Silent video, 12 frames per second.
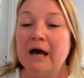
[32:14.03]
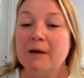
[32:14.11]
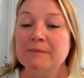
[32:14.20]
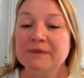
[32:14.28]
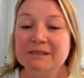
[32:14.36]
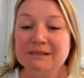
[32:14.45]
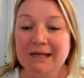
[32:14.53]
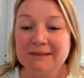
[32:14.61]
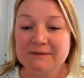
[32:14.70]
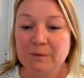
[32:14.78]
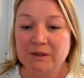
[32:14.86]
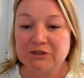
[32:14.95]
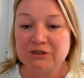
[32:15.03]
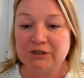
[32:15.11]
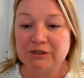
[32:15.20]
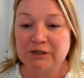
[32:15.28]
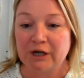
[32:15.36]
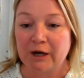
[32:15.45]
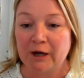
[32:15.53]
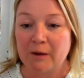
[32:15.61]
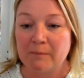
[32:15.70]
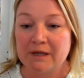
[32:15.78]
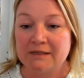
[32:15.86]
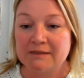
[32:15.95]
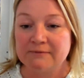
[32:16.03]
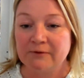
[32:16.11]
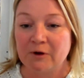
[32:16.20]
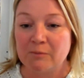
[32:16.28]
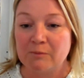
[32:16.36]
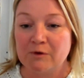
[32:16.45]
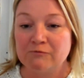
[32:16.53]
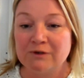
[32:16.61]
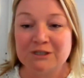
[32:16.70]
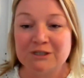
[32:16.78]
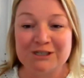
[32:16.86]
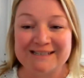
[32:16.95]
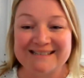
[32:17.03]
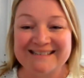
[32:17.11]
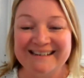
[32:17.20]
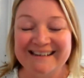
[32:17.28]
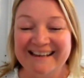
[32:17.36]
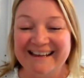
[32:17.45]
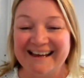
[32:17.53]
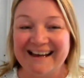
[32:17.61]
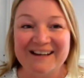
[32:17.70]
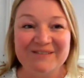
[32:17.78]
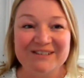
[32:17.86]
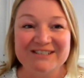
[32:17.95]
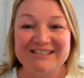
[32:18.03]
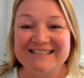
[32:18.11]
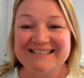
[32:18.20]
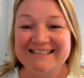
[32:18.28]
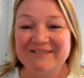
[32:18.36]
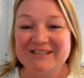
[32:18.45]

The next question is from Richard. Hi, Richard.